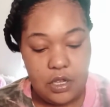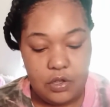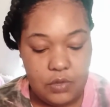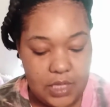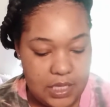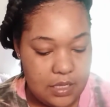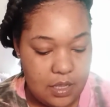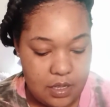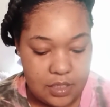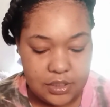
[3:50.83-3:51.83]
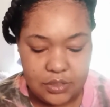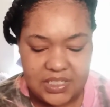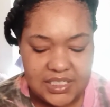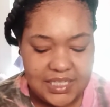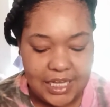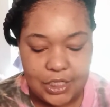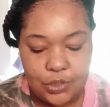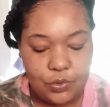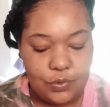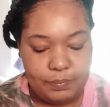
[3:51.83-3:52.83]
okay, y'all. So this like a
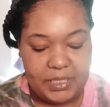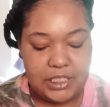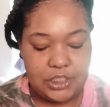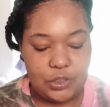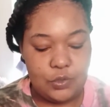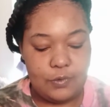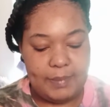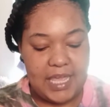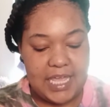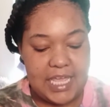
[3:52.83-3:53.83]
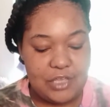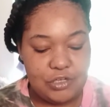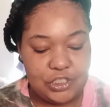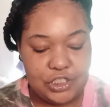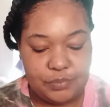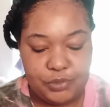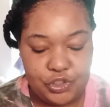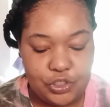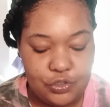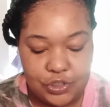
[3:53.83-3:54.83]
little beach little bag. You just put
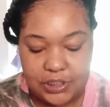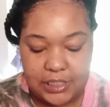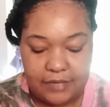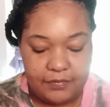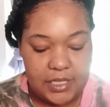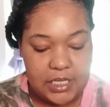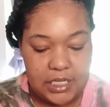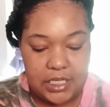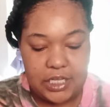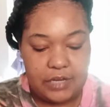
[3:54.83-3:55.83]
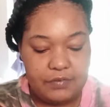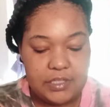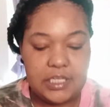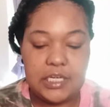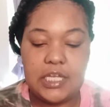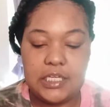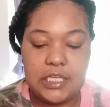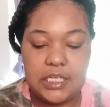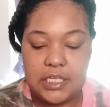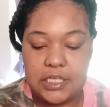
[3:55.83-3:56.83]
your little stuff in it and everything like
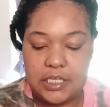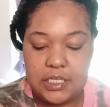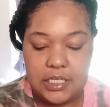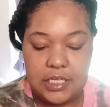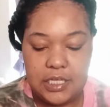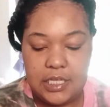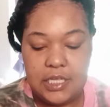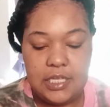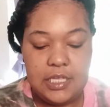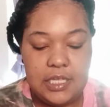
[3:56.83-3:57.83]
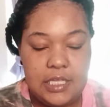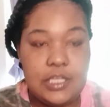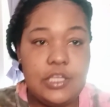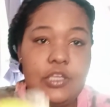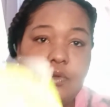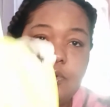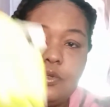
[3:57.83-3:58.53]
that. Cute little